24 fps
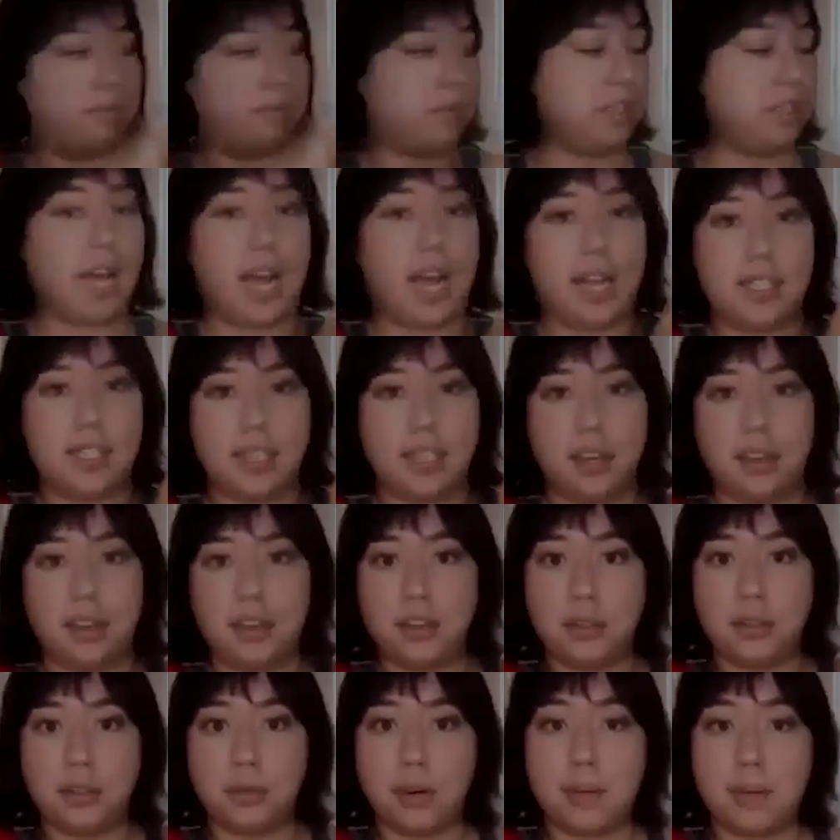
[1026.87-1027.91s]
There's an Akaya
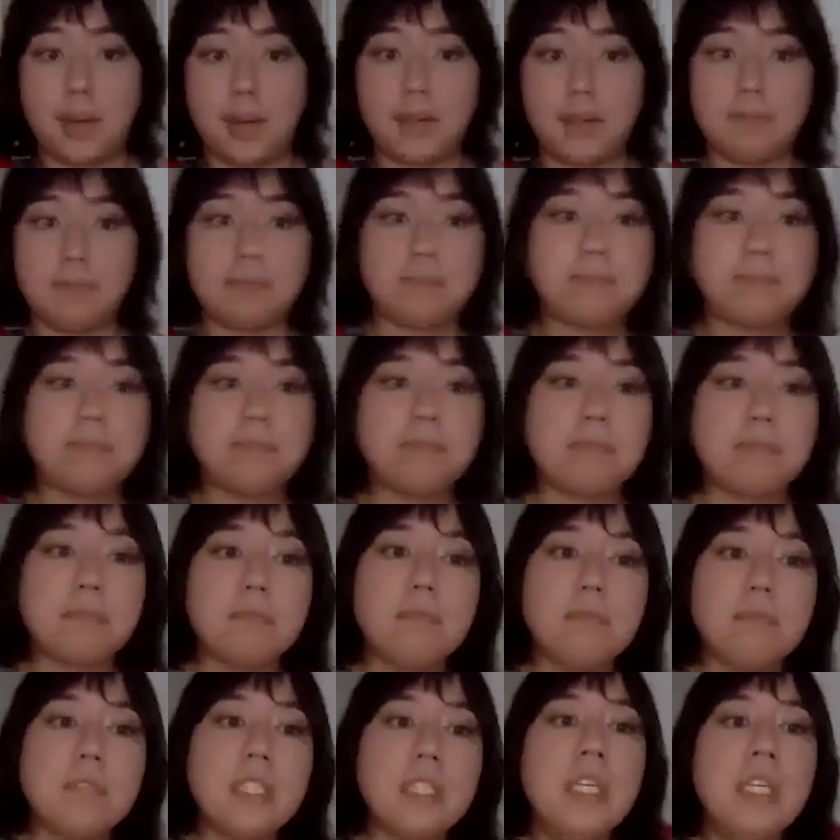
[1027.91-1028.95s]
scale in there, don't worry about
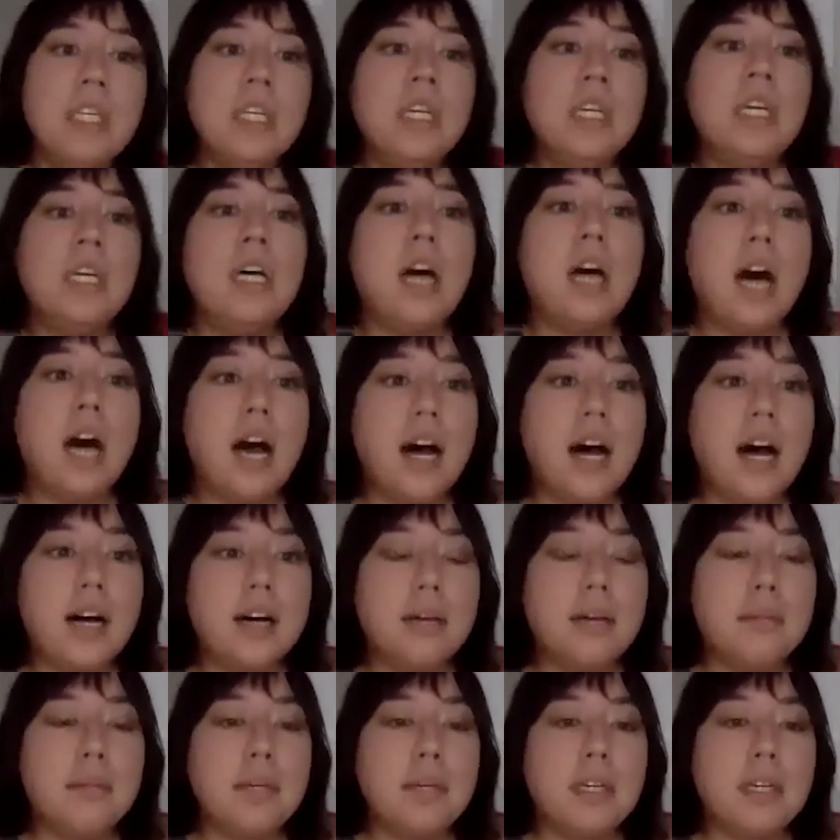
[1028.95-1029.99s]

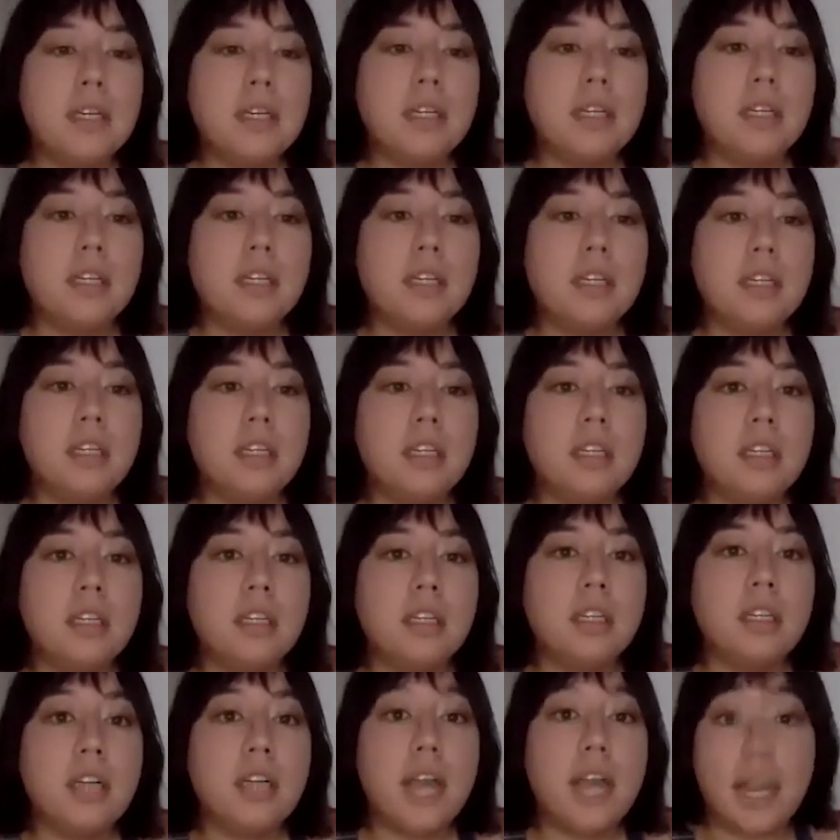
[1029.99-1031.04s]
it.
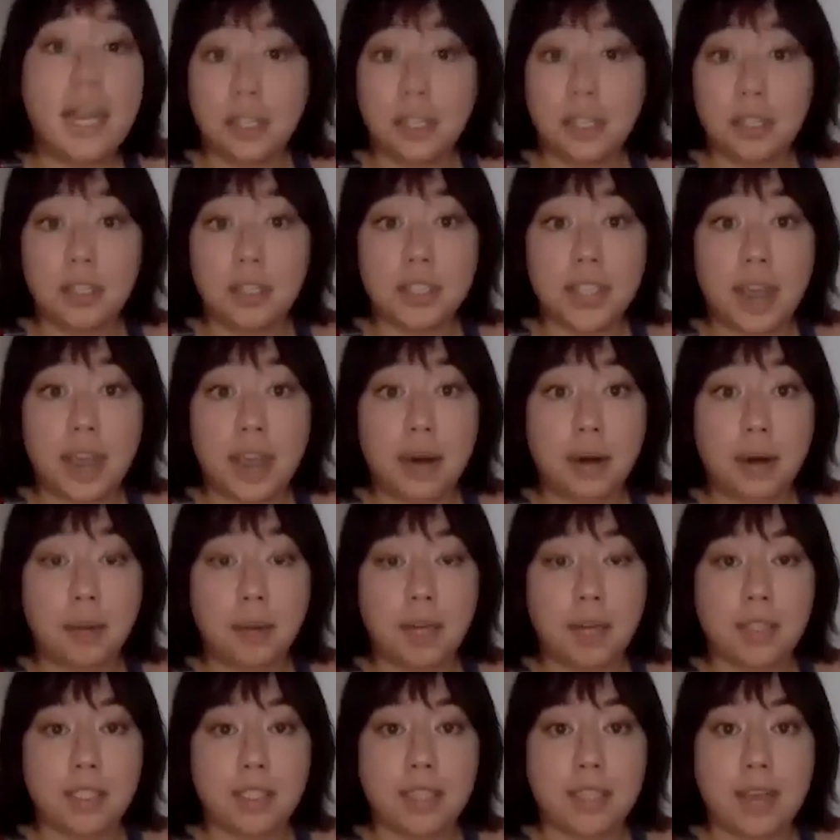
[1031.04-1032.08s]
And the scouring
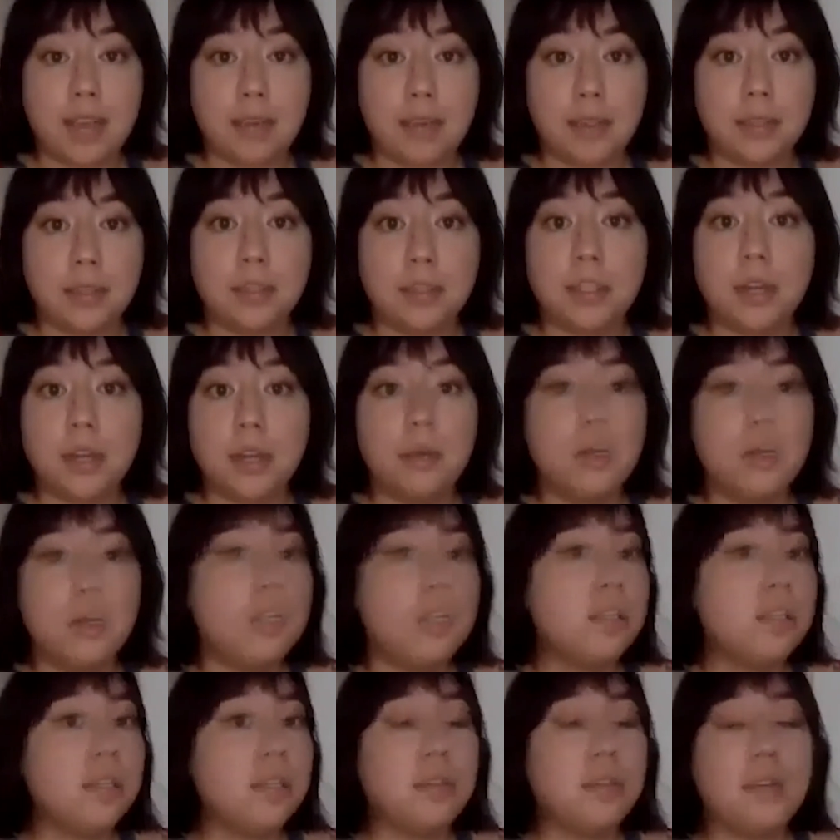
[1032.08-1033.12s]
process happens. So
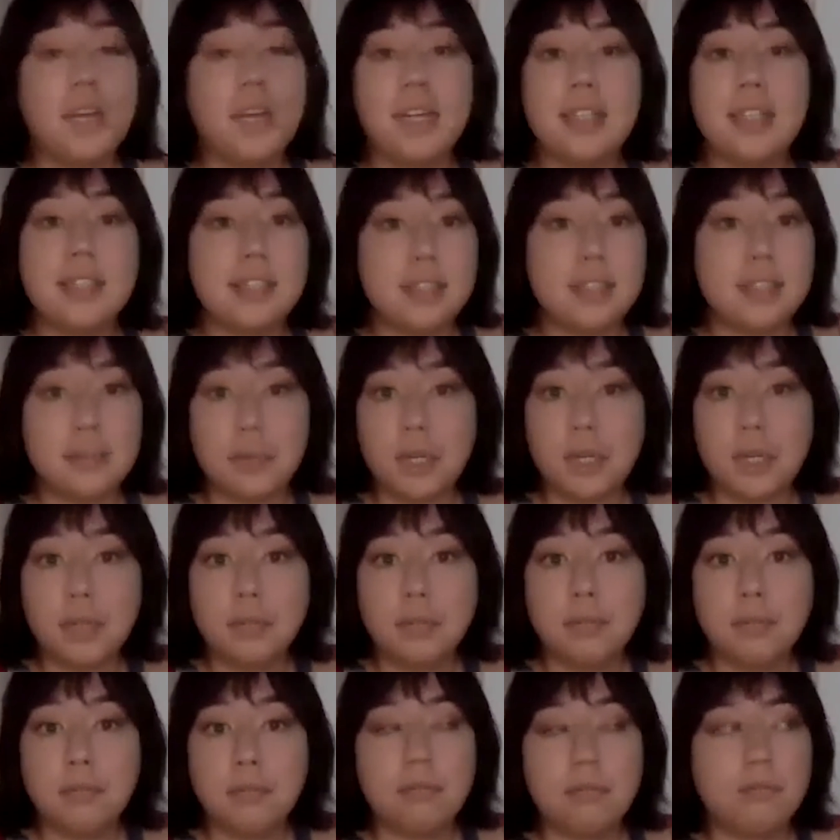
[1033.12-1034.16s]
you let it
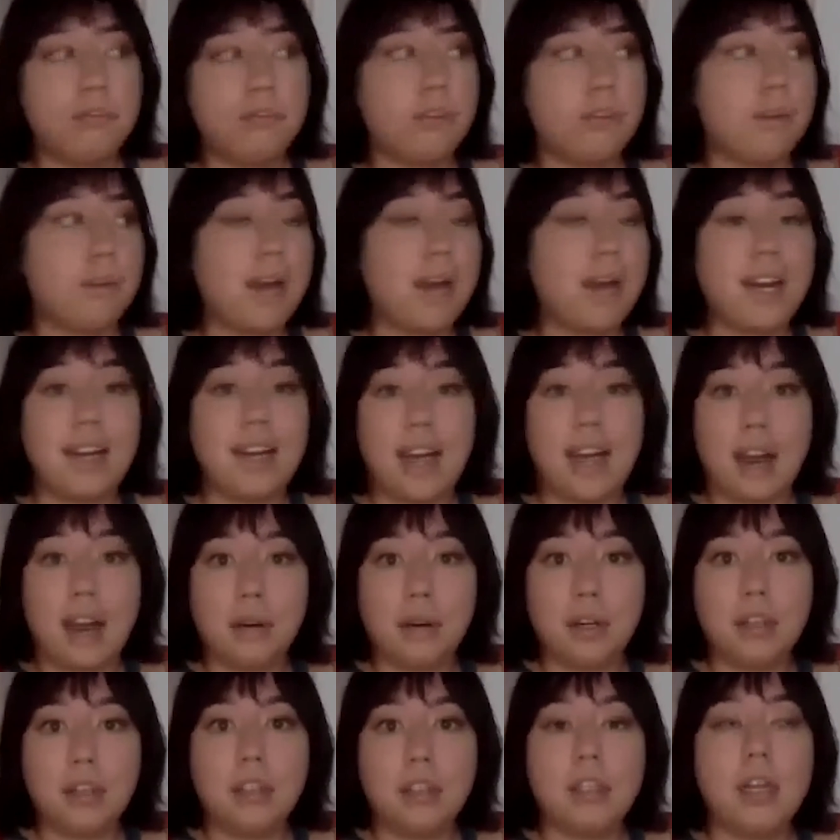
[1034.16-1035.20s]
simmer for about an
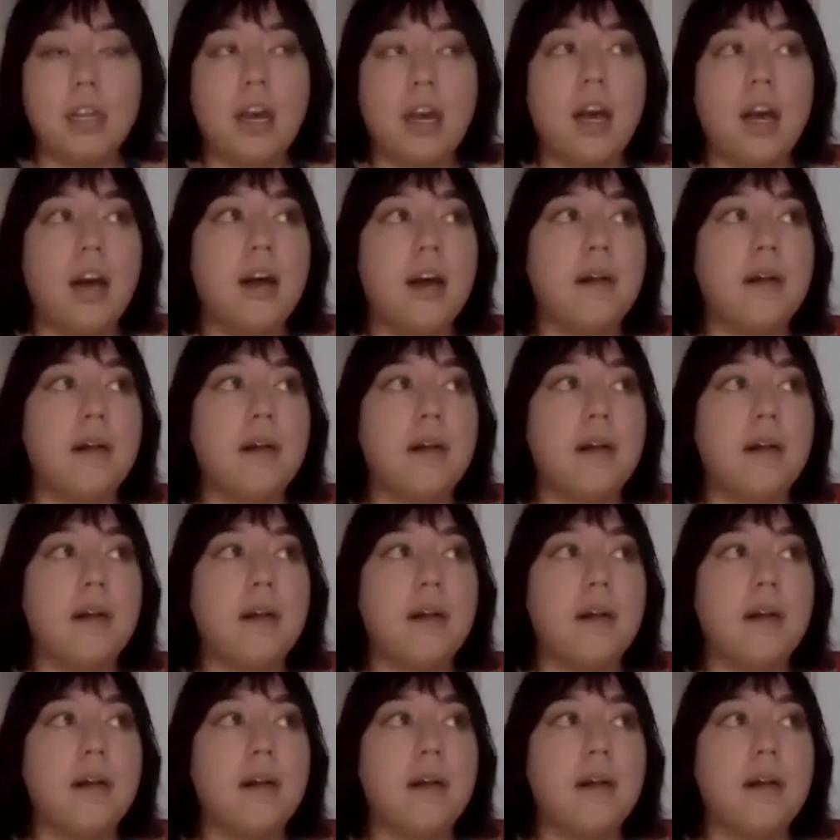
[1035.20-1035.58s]
hour.